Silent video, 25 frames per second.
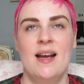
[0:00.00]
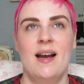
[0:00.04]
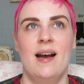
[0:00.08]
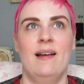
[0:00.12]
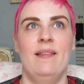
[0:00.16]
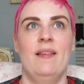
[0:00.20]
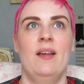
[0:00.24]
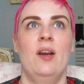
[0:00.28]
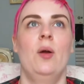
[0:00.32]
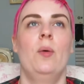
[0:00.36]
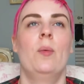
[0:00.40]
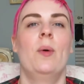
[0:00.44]

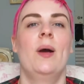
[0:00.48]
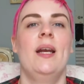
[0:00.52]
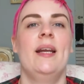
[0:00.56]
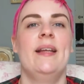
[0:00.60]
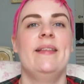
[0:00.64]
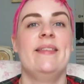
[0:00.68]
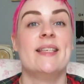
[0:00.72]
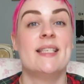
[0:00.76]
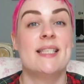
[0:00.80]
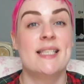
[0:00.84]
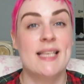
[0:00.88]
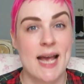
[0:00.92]
and then I went
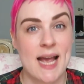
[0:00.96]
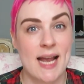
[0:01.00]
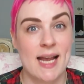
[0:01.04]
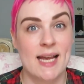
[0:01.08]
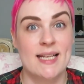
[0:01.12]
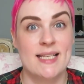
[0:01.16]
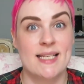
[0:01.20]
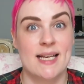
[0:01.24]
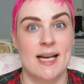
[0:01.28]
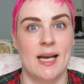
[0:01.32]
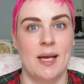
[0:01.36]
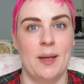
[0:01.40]
in the
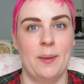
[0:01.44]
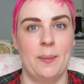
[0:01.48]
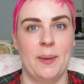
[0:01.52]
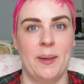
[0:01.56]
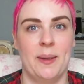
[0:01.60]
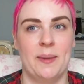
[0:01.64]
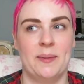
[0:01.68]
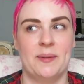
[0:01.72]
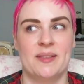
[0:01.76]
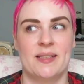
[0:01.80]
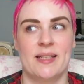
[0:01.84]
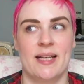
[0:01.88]
second time
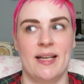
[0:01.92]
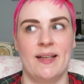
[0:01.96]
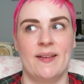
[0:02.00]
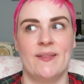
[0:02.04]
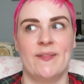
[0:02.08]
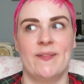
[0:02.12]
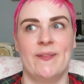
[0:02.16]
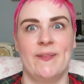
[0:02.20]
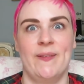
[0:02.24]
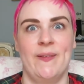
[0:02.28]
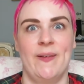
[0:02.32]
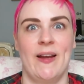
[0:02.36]
and I was like, oh,